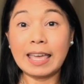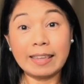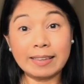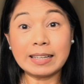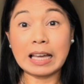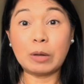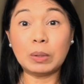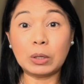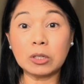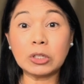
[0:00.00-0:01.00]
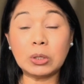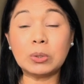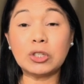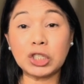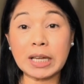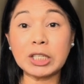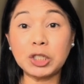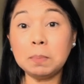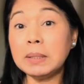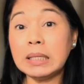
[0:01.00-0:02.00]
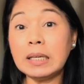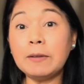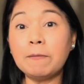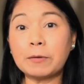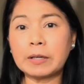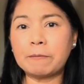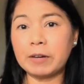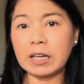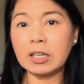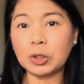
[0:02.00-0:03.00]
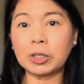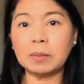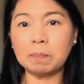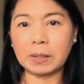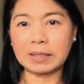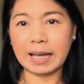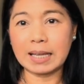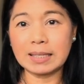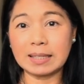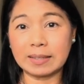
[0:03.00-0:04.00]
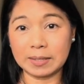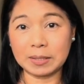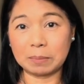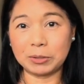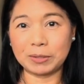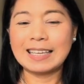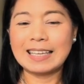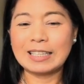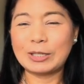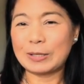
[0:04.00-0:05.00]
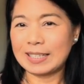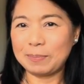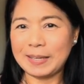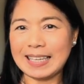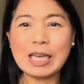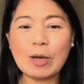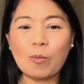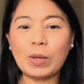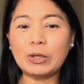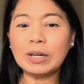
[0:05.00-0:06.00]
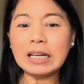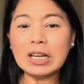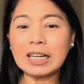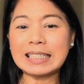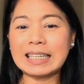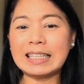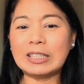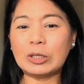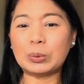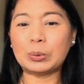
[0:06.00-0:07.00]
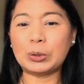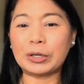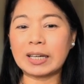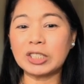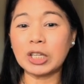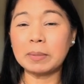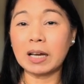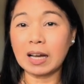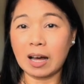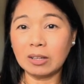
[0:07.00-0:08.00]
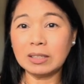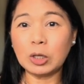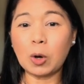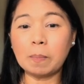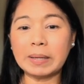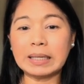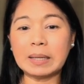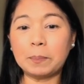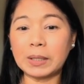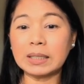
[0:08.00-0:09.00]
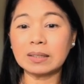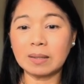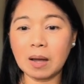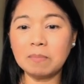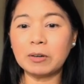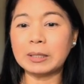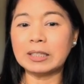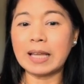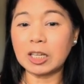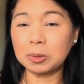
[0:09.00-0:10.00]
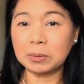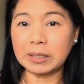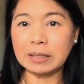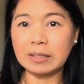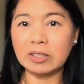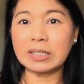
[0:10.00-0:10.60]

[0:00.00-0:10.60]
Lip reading: And then I will also use ChatGPT for the very short podcast description. So let's begin. When you are logged into your Kajabi account, you open the product tab from the dashboard. You